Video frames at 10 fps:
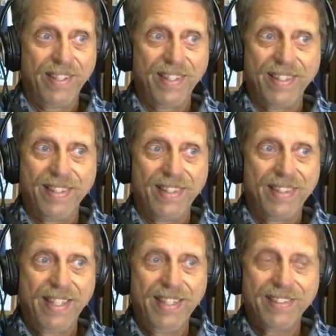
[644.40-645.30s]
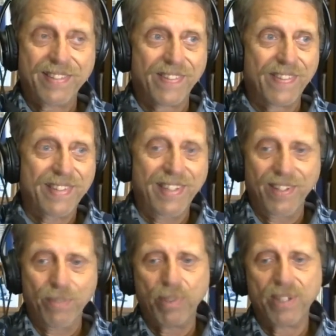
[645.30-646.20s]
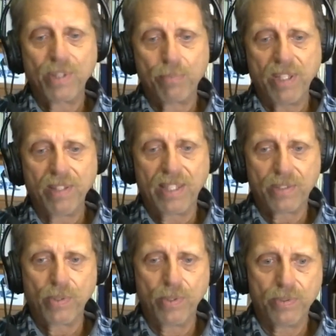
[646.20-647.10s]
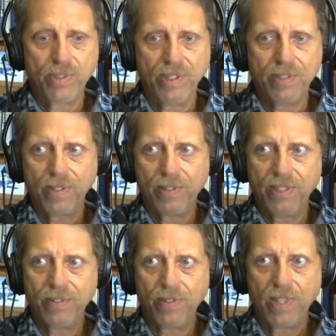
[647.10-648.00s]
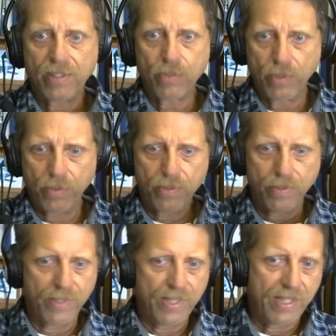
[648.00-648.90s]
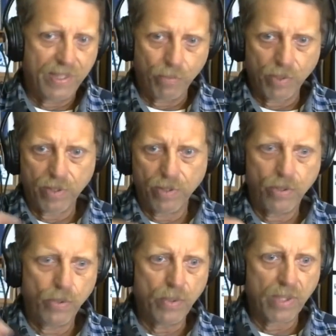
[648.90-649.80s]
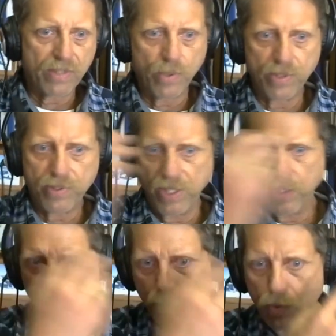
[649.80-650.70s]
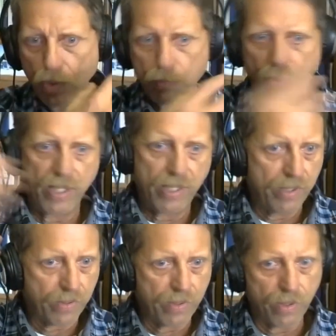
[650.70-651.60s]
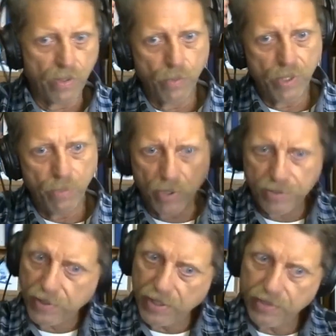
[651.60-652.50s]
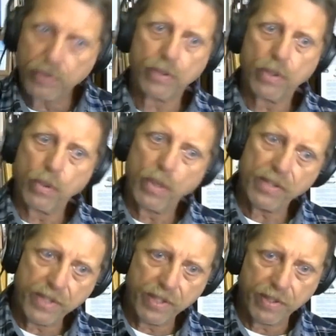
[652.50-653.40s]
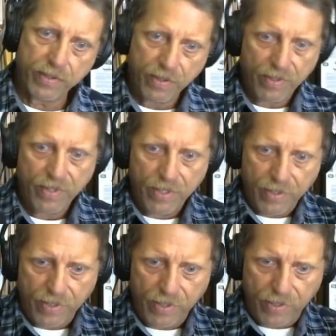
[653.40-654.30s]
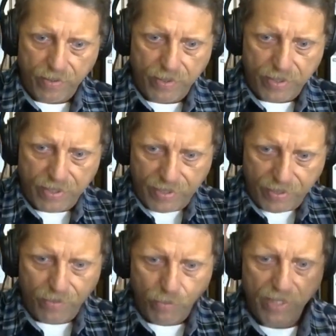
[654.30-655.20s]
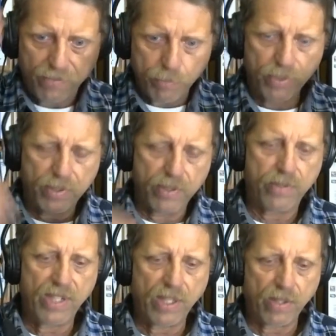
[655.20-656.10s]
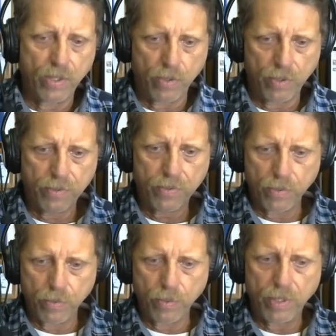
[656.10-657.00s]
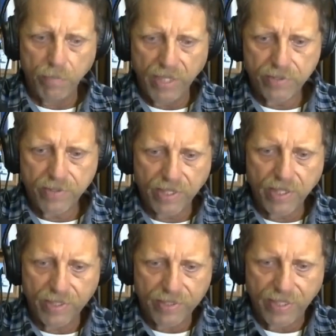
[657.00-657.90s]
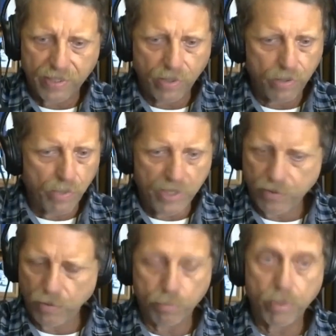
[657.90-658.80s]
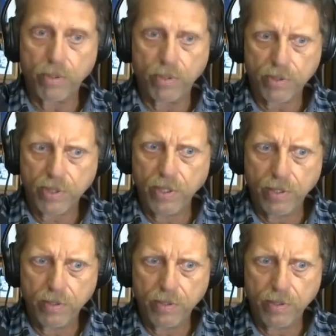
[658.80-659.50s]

then he brings up the electrodes, and he said, these are the electrodes, and we're going to shoot electricity through her brain. It's going to go in one side, it's going to go out the other. And we have to put this jelly on so it makes the contact, otherwise it'll burn her skin.